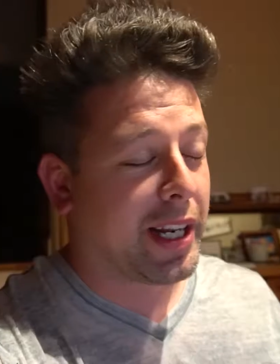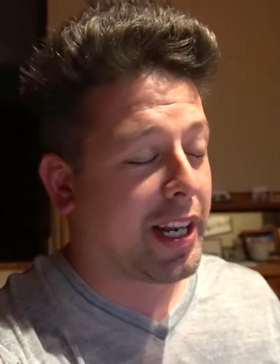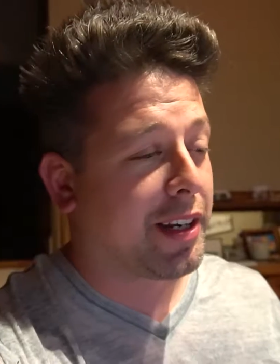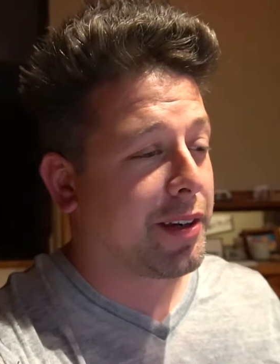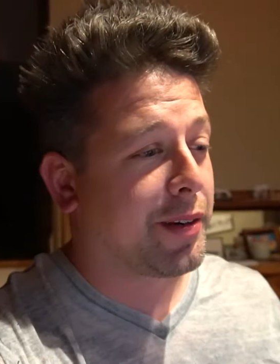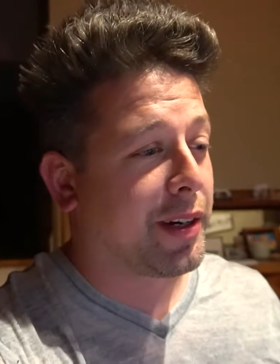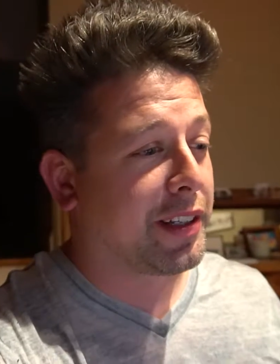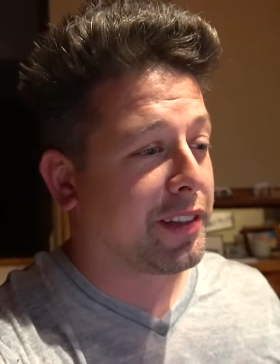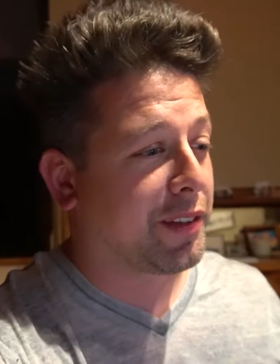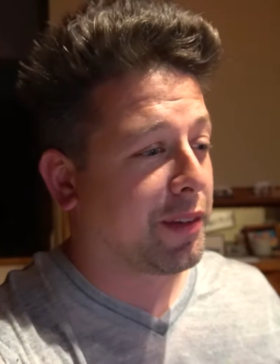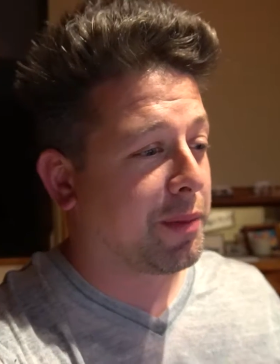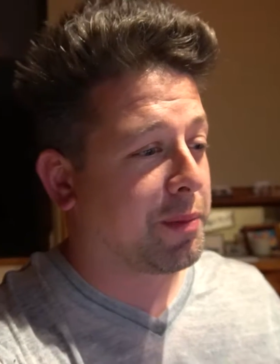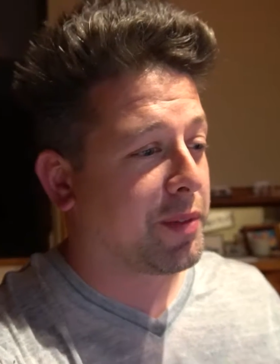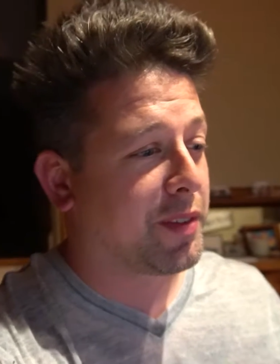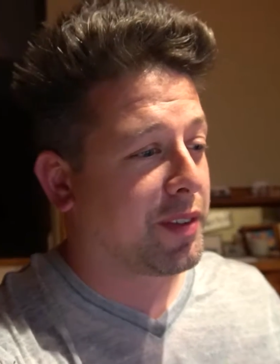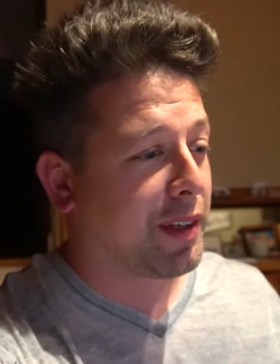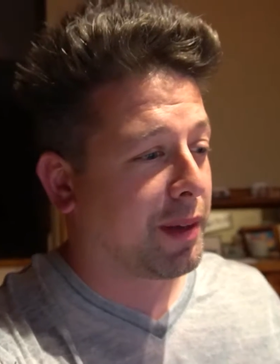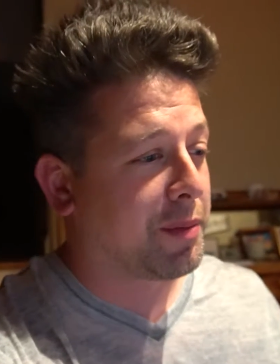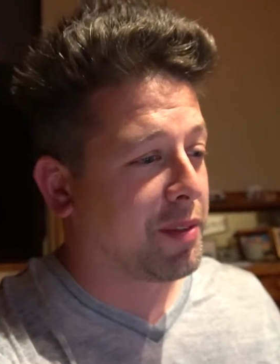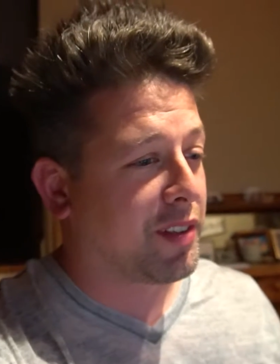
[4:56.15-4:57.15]
anyway, so I'm,
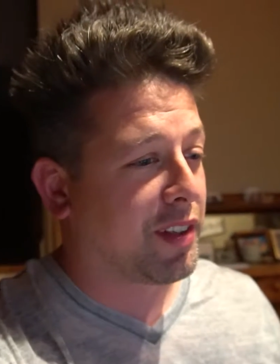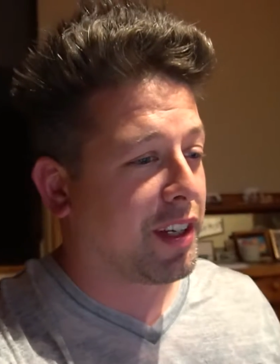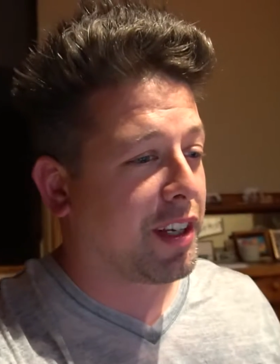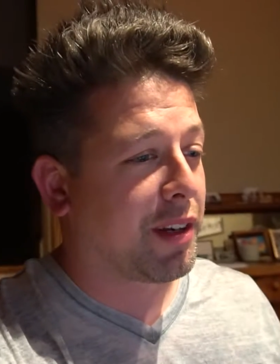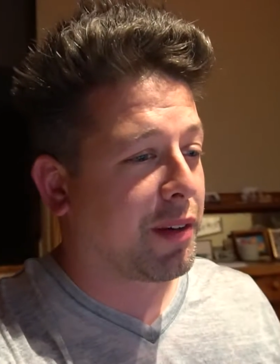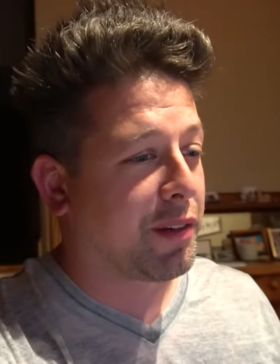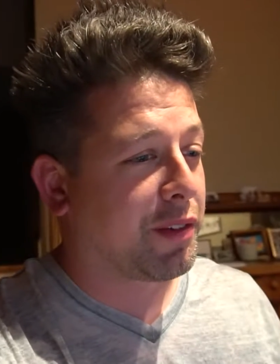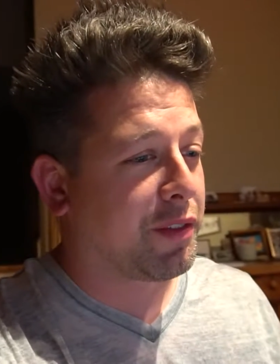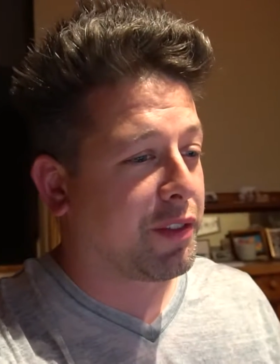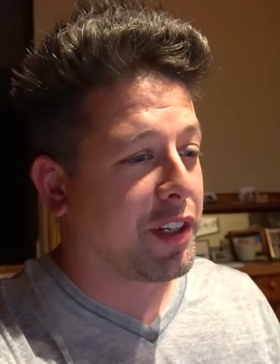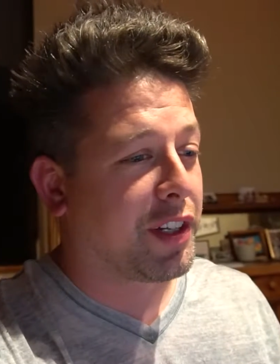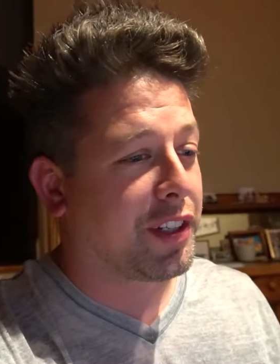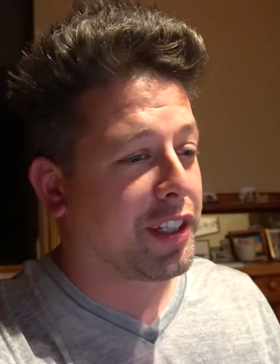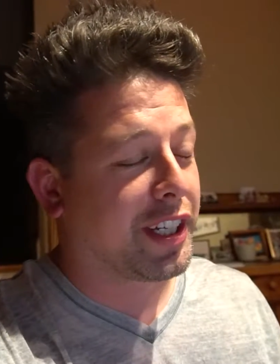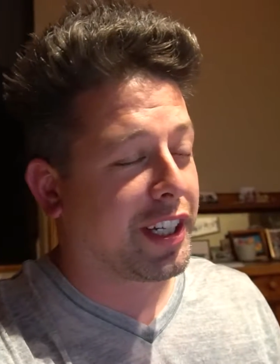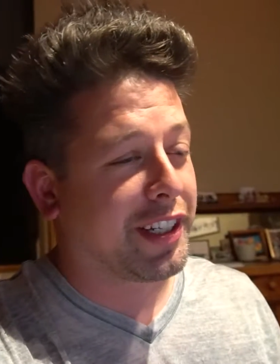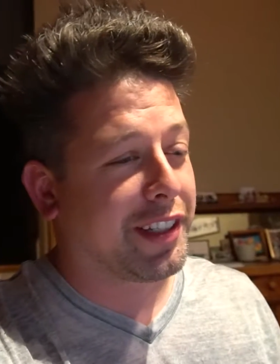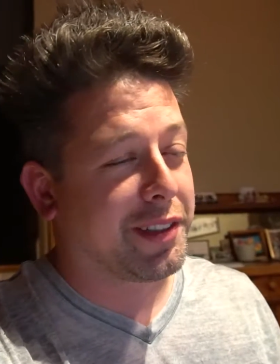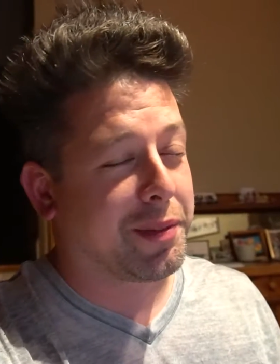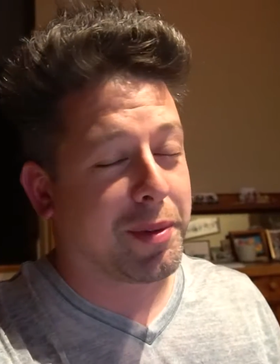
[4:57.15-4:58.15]
I'm sitting here with
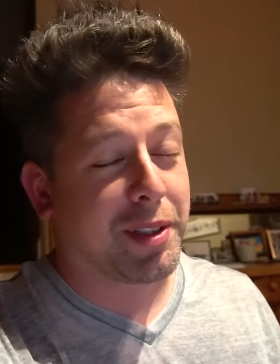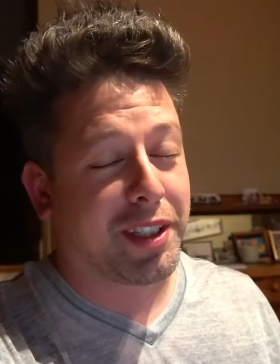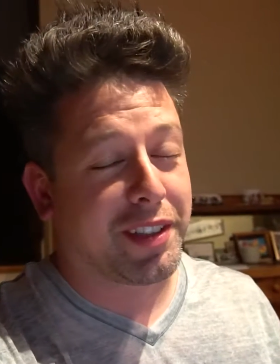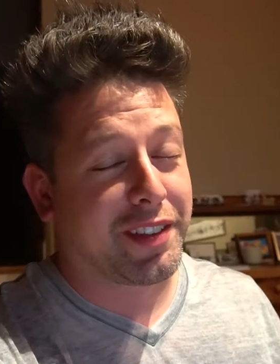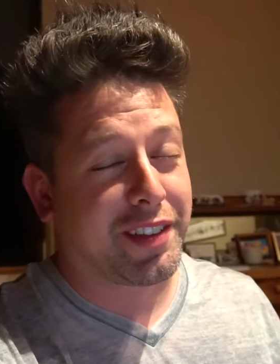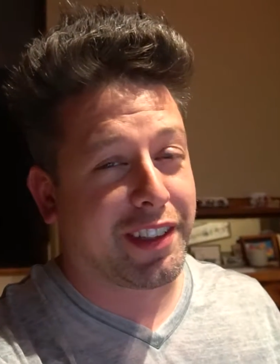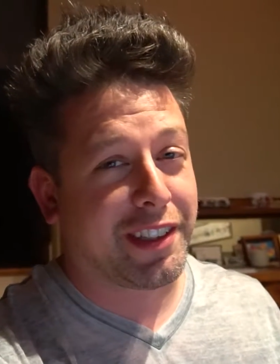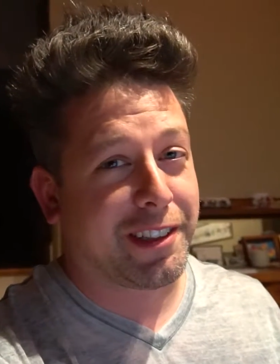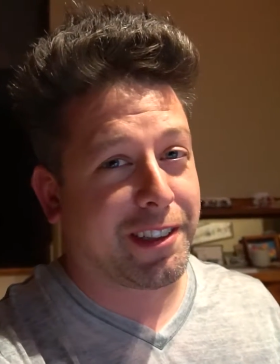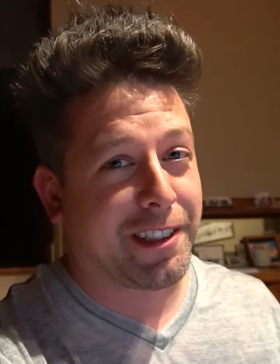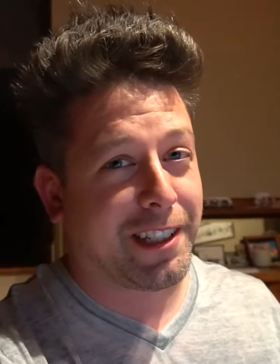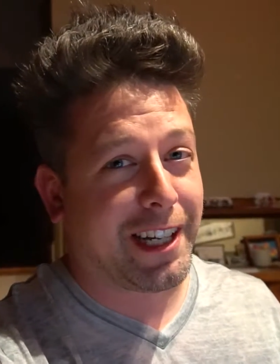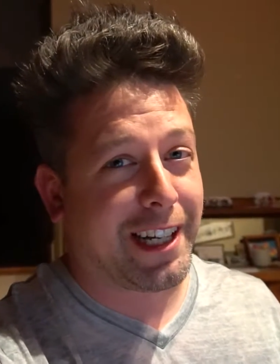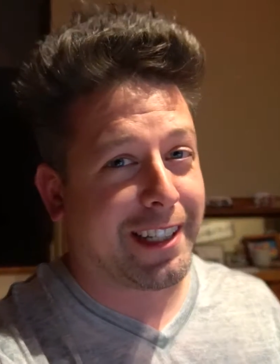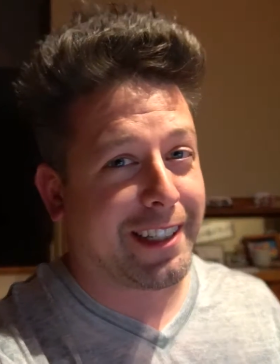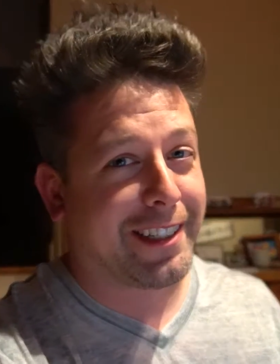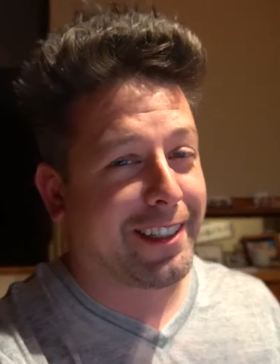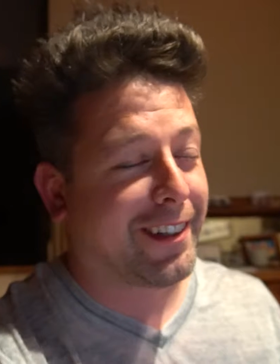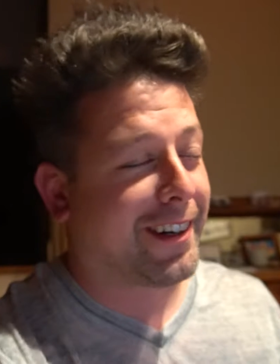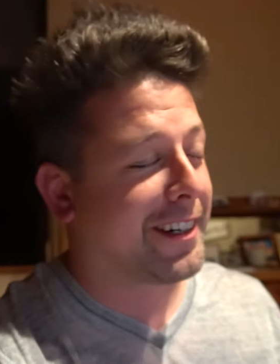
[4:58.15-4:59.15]
Fielding, and he's been listening to a lot
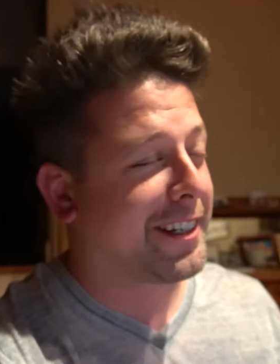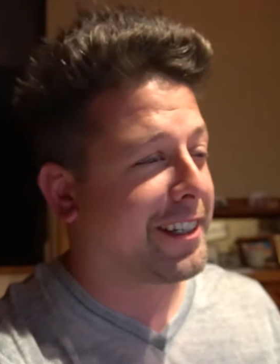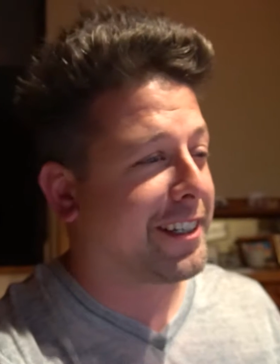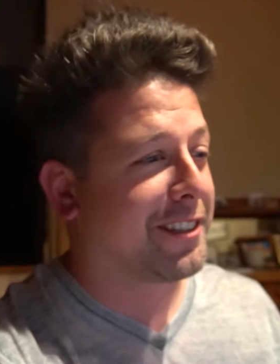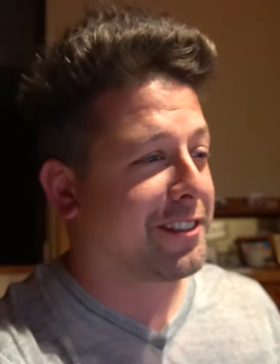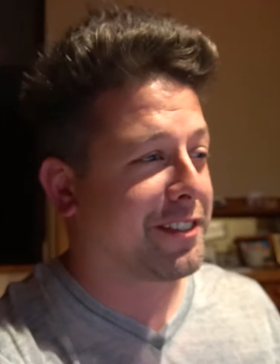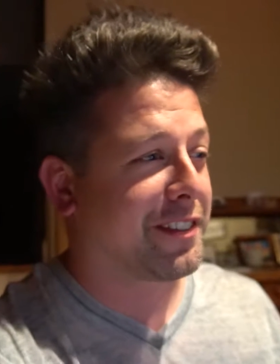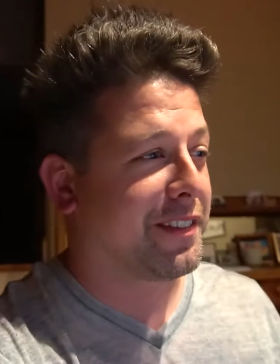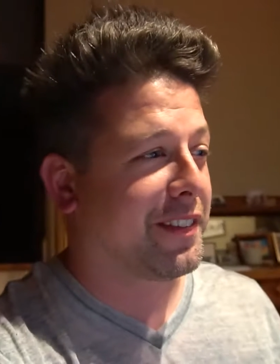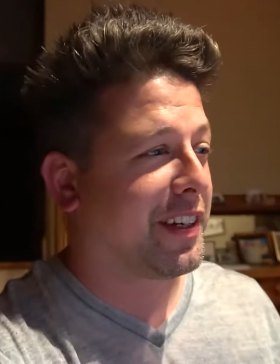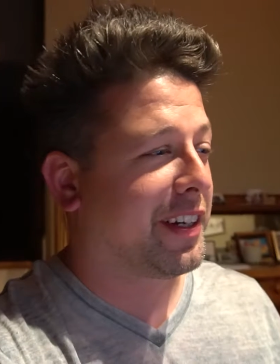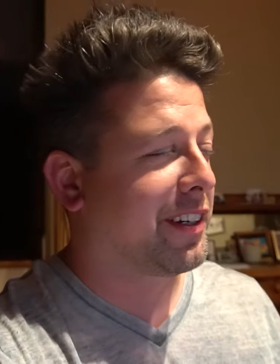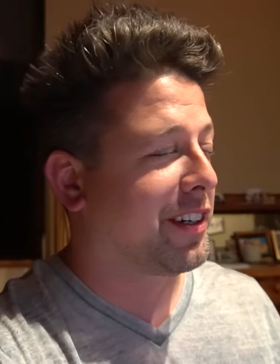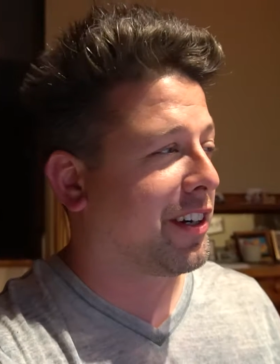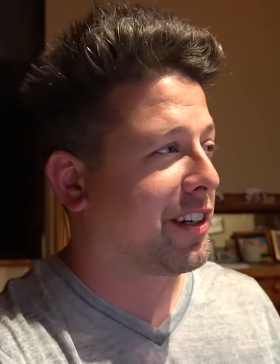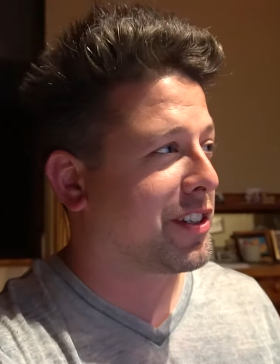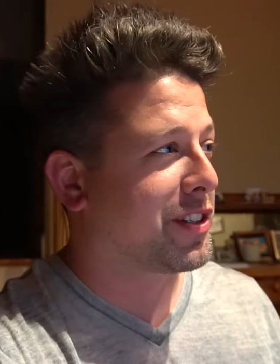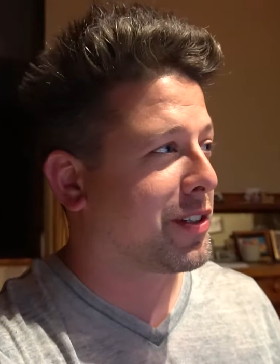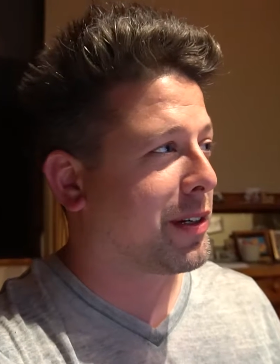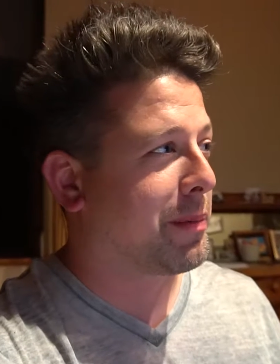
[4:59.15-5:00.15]
of the audio from our,
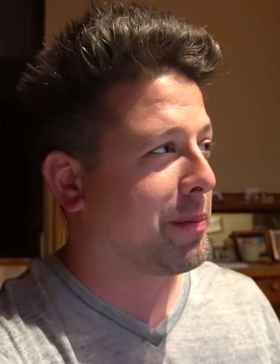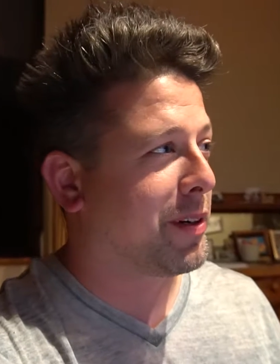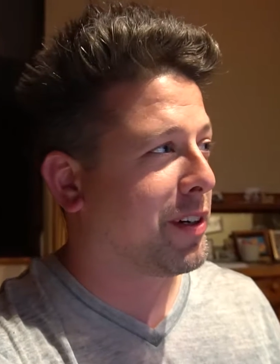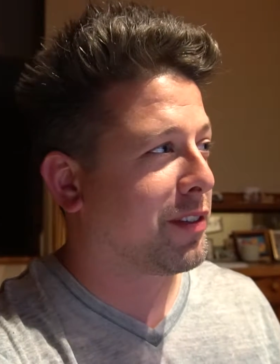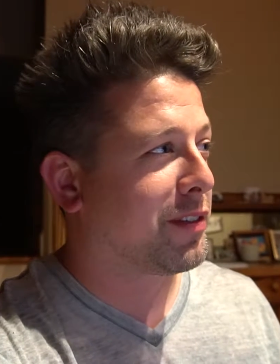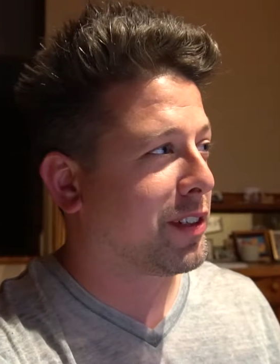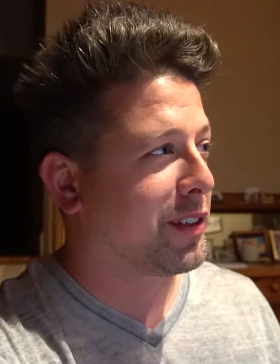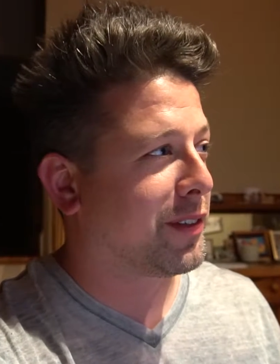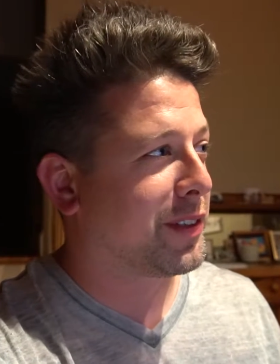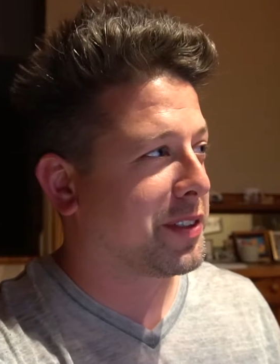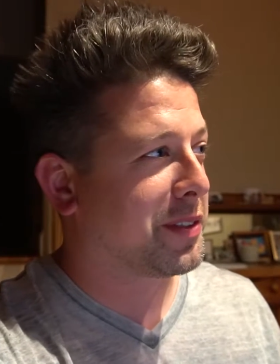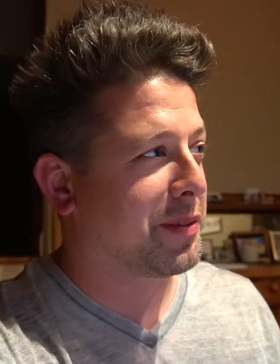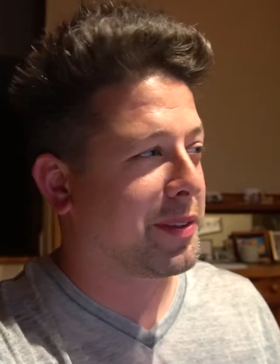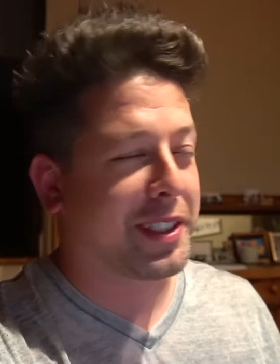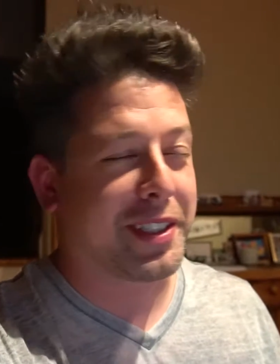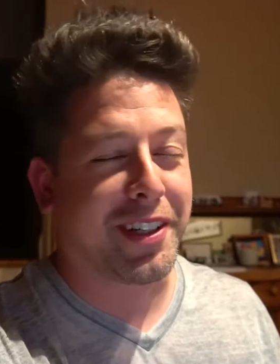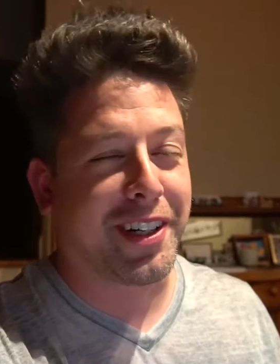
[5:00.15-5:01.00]
our trip over. It wasn't me